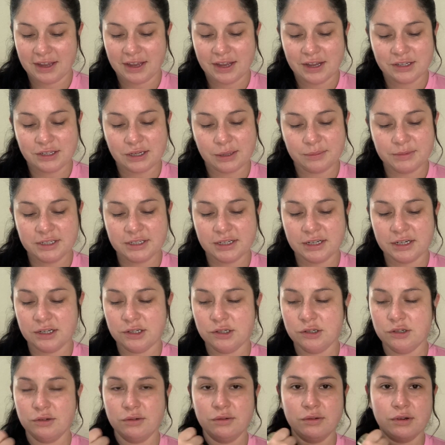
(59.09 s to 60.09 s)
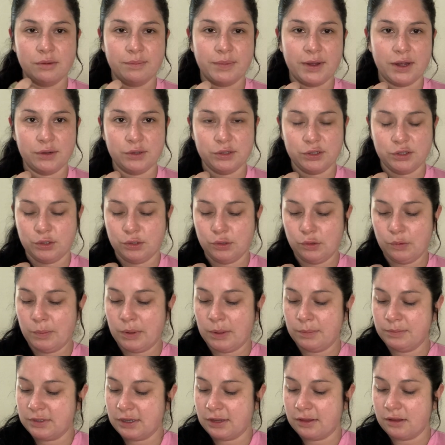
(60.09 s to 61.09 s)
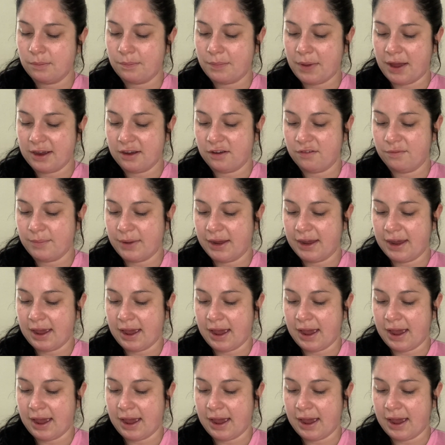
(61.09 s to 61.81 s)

So I'm just gonna do about 2 pumps on the back of my